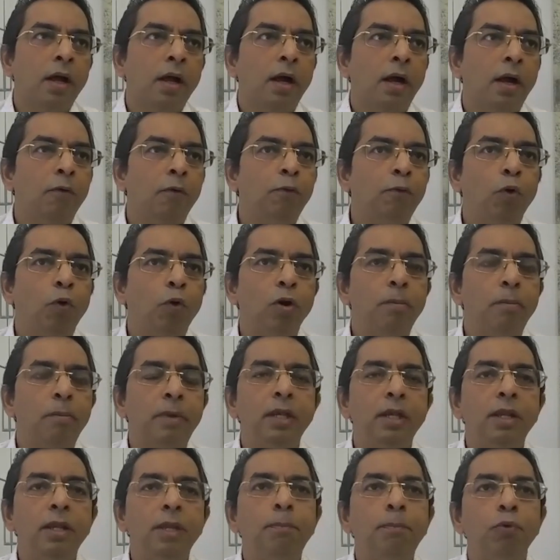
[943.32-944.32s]
For
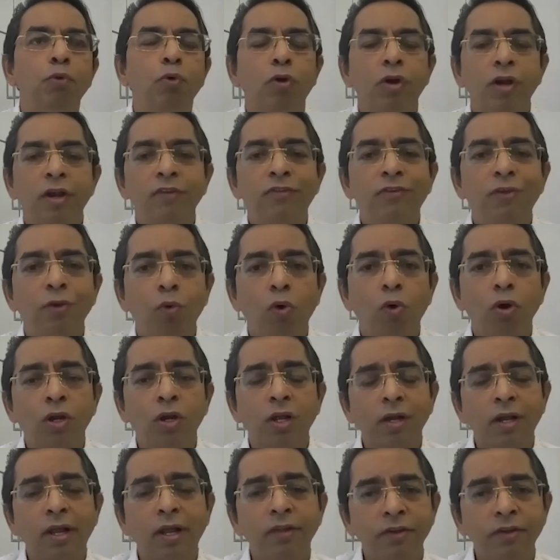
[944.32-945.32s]
many progressive
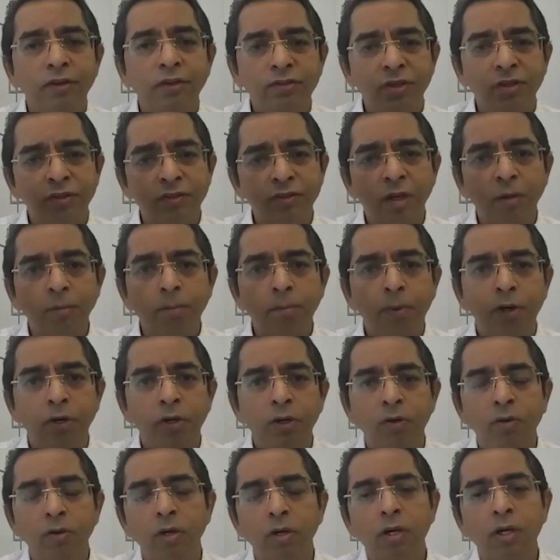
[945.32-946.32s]
organizations, and
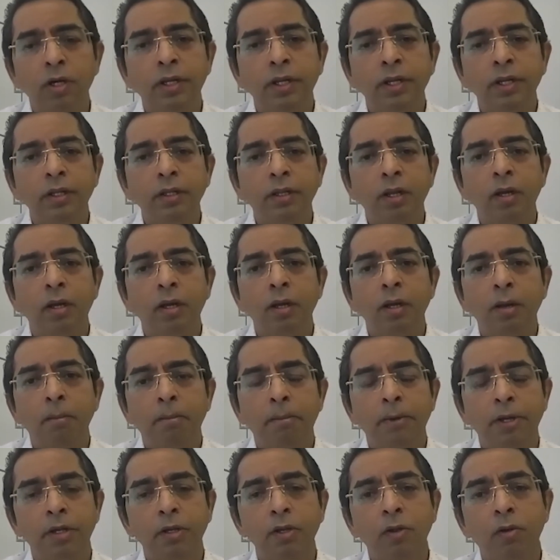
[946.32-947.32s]
particularly in the
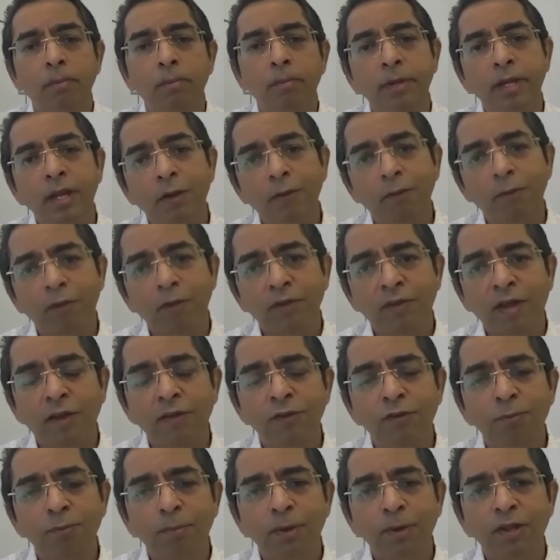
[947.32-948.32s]

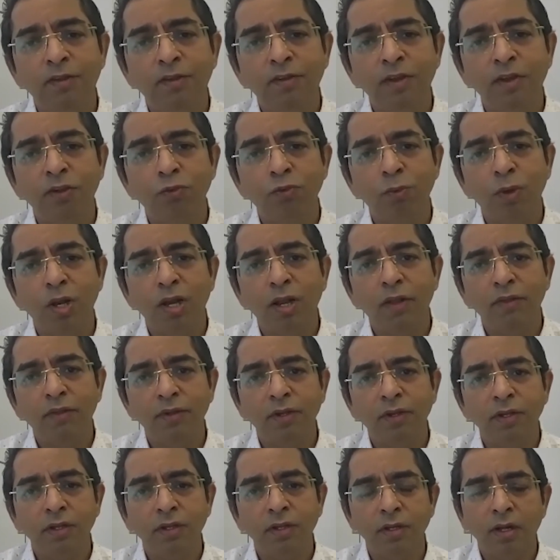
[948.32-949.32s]
BFSI space as well as
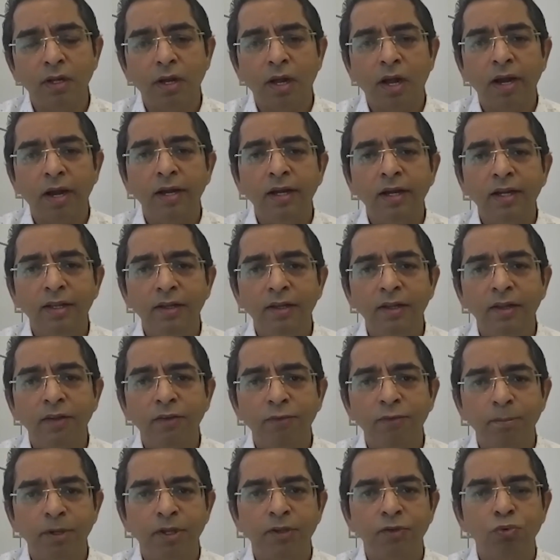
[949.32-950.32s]
in the ITES
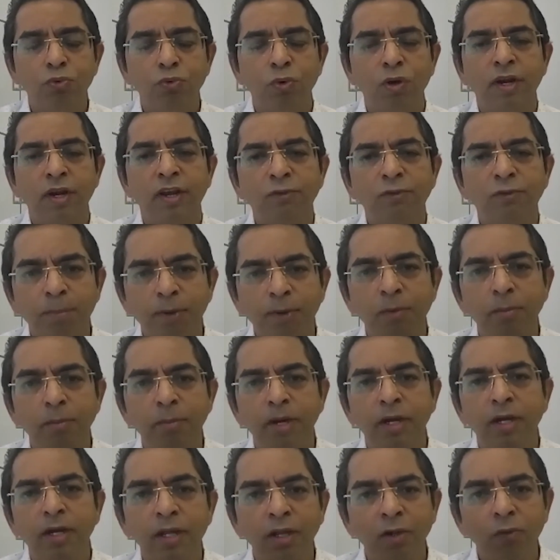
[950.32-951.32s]
space, who are
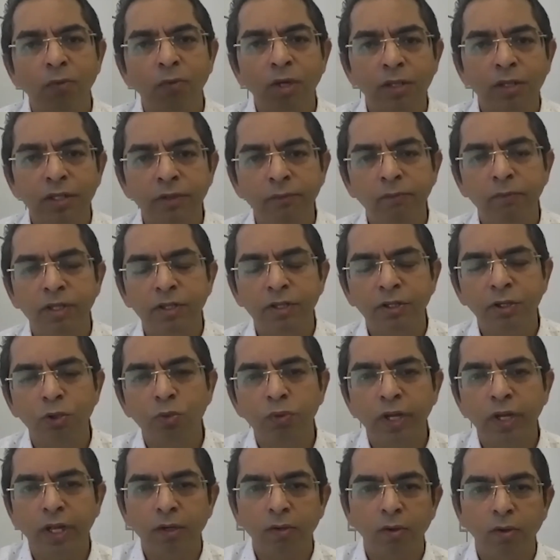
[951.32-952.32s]
experimenting with
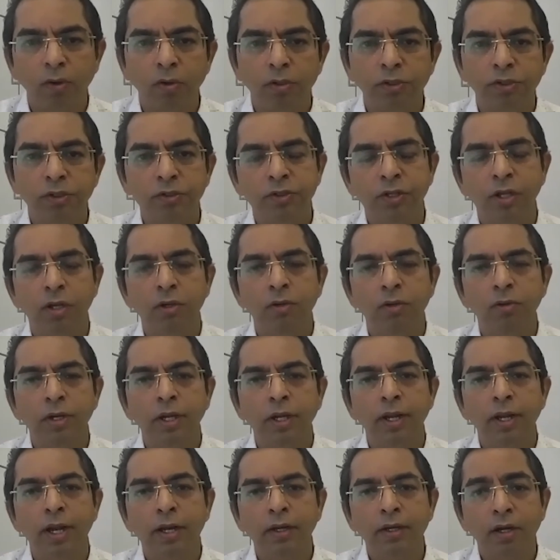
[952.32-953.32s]
new technologies, they're
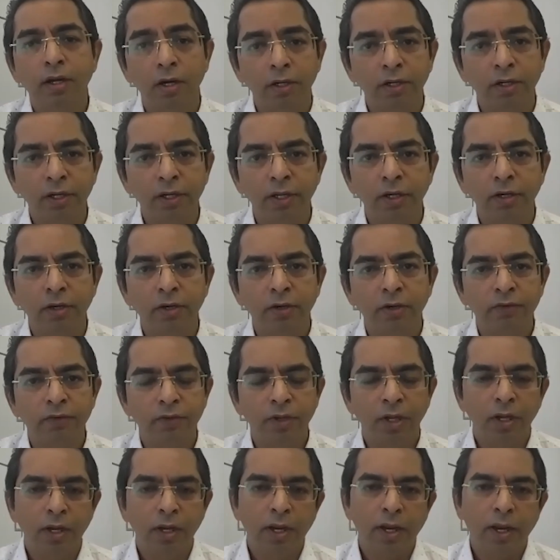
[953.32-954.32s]
looking at containers
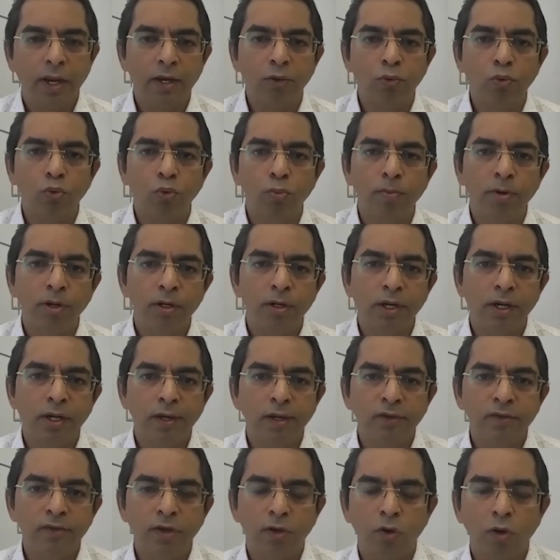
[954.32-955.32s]
and
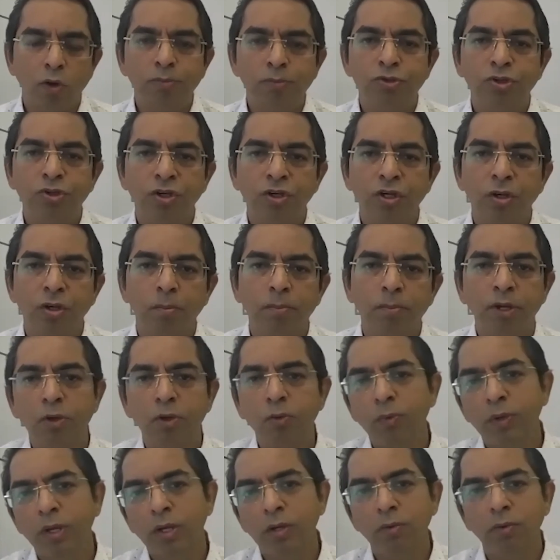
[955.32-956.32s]
Kubernetes adoption in a big
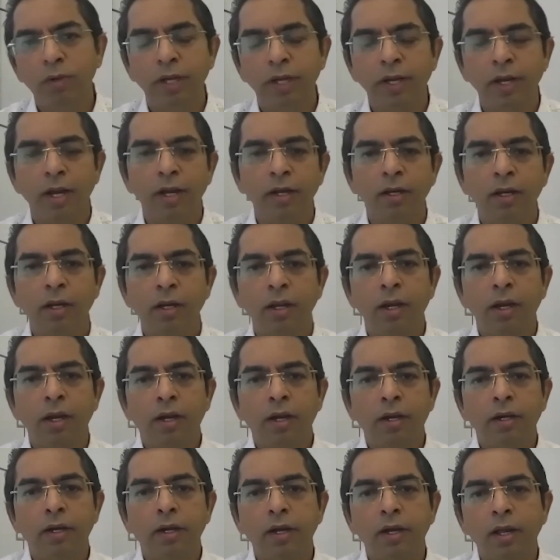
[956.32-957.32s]
way, looking at
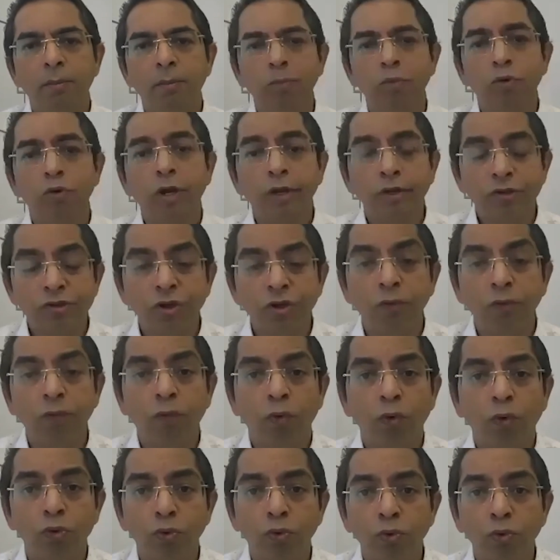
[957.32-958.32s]
data protection
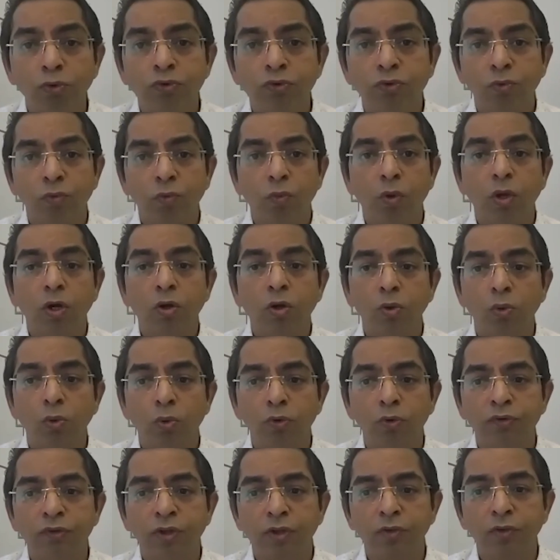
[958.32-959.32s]
for those
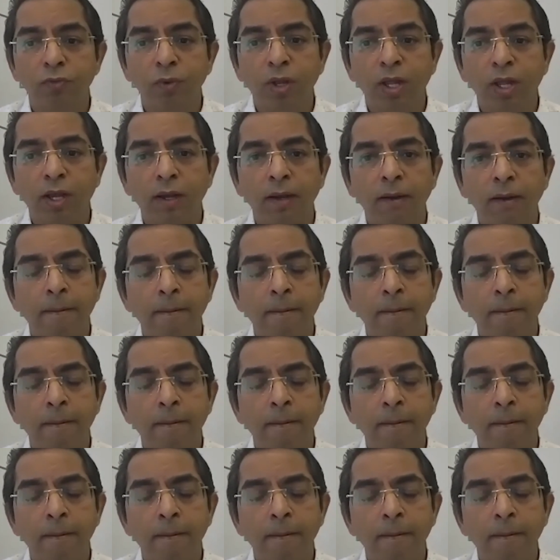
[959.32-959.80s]
workloads as well.